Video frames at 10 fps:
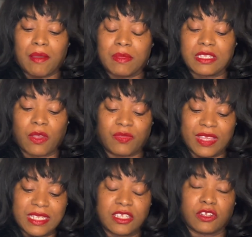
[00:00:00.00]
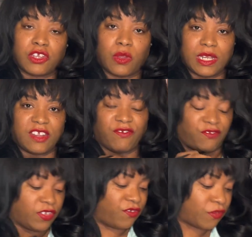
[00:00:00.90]
So this is a totally different
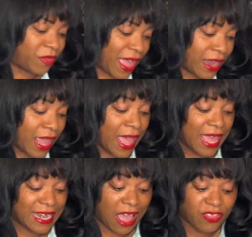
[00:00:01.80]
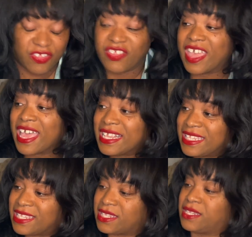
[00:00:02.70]
feel from that. Now
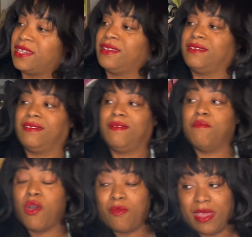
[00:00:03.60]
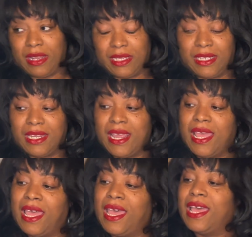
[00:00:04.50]
this moment,
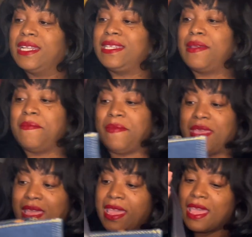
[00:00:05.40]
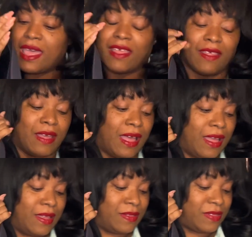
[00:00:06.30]
to me,
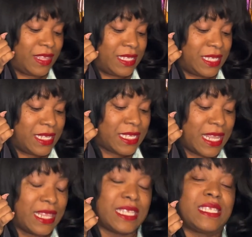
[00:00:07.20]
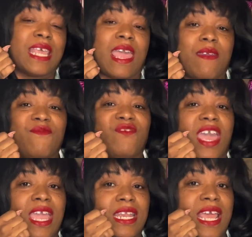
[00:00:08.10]
this is in the same
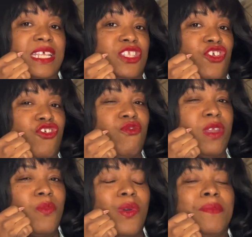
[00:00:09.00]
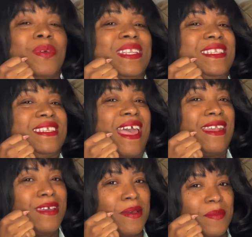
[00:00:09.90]
vein as the cream one, but
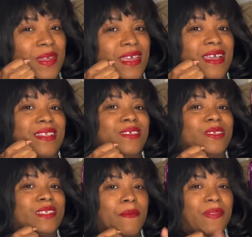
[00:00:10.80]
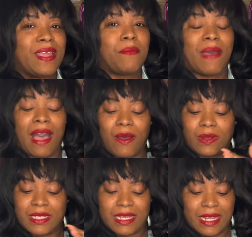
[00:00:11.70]
denim. There's something
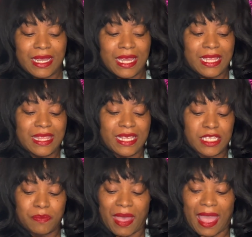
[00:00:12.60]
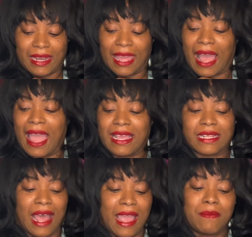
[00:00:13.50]
about this bag, like I
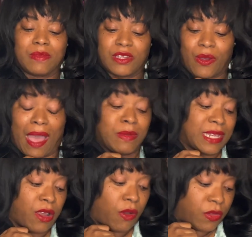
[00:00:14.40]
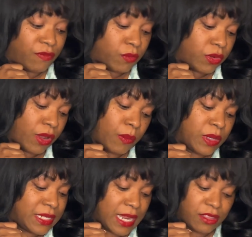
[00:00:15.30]
would take I
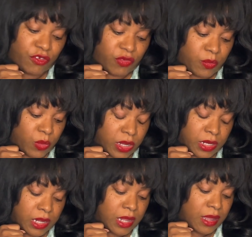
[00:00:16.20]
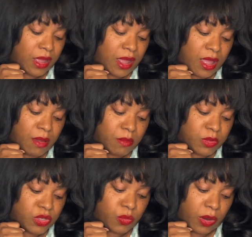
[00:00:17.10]
wouldn't take the cream one
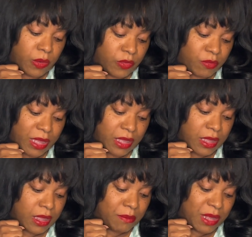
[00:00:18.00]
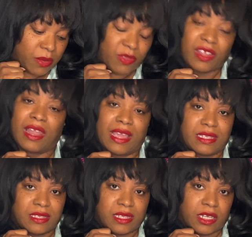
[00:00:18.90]
to work with me, meeting with clients
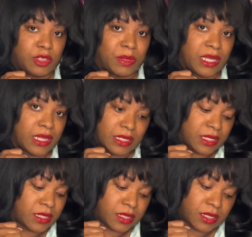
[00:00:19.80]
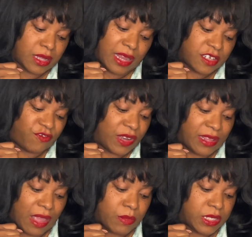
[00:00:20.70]
and such, because I just feel like
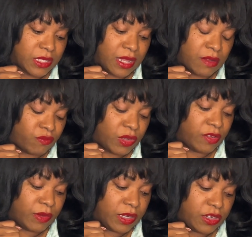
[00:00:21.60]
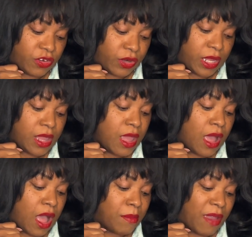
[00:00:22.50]
that would just get really, really dirty.
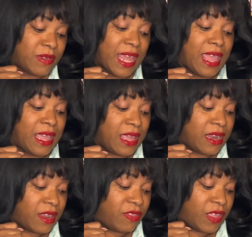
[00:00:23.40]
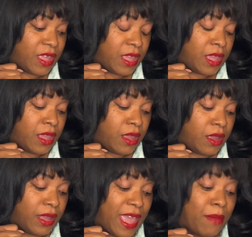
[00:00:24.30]
I've taken the
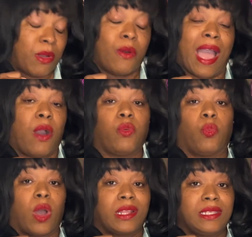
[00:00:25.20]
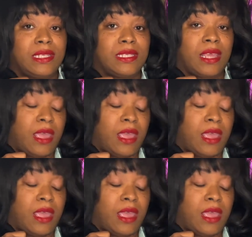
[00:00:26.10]
camo out once,